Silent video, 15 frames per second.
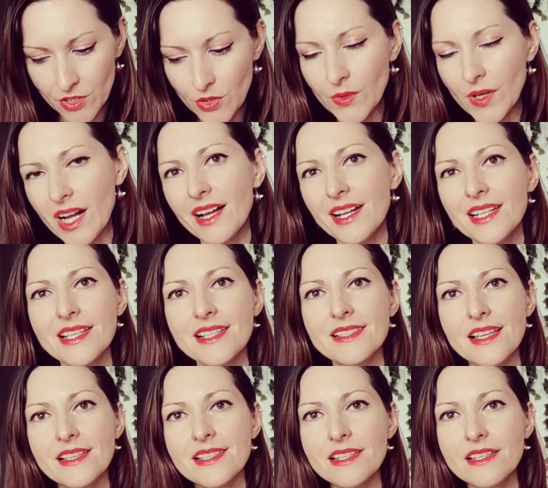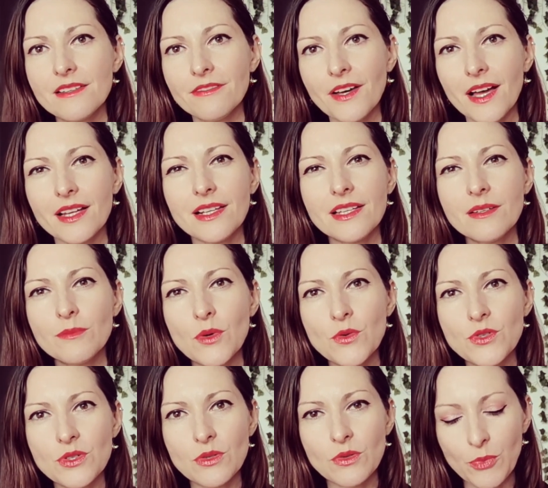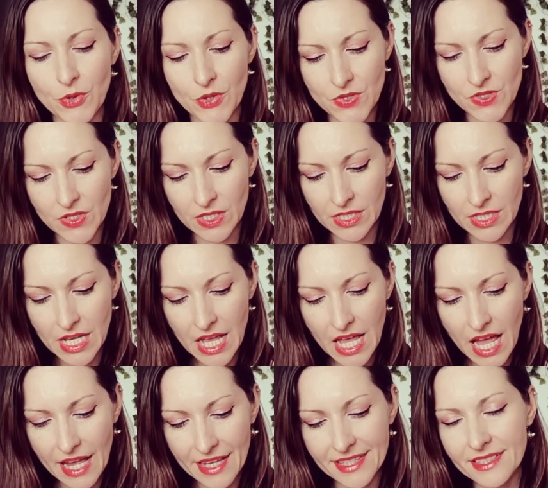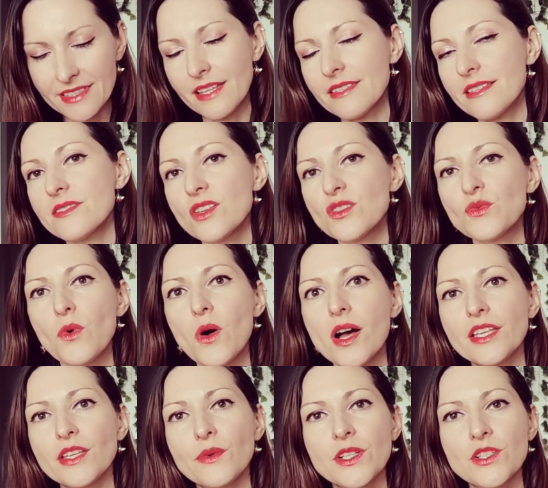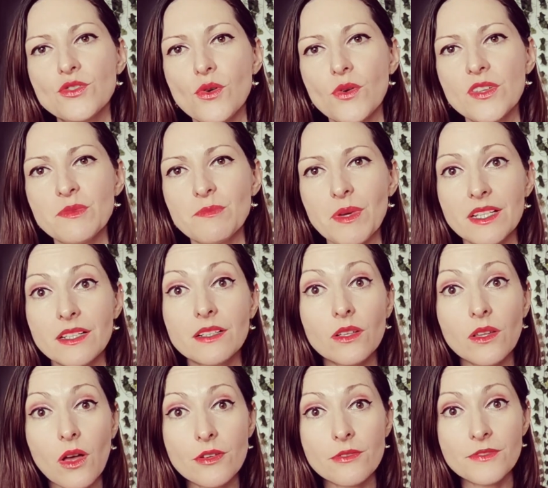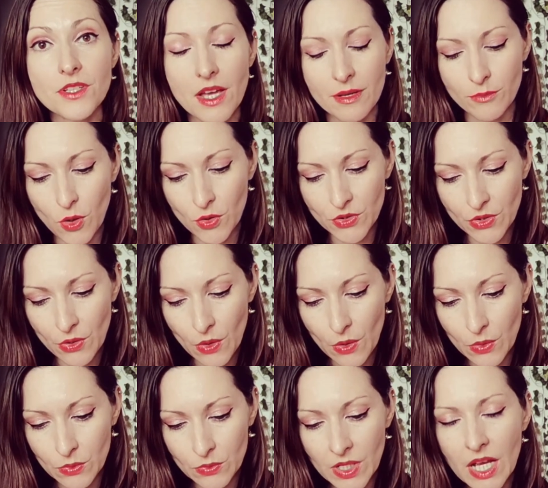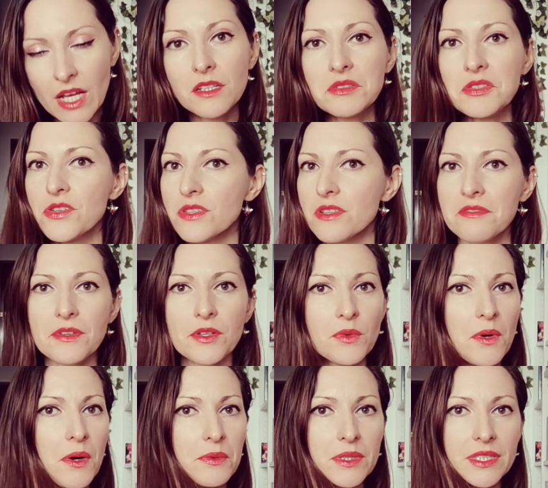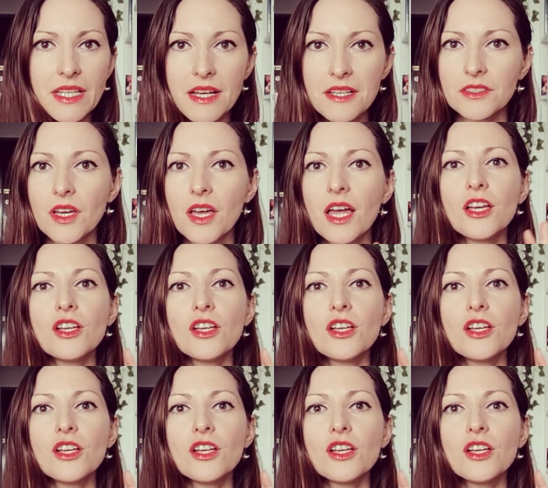You're a highly sensitive, highly emotional person. I think that this is why you enjoy spending a lot of time on your own. There's nothing wrong with that.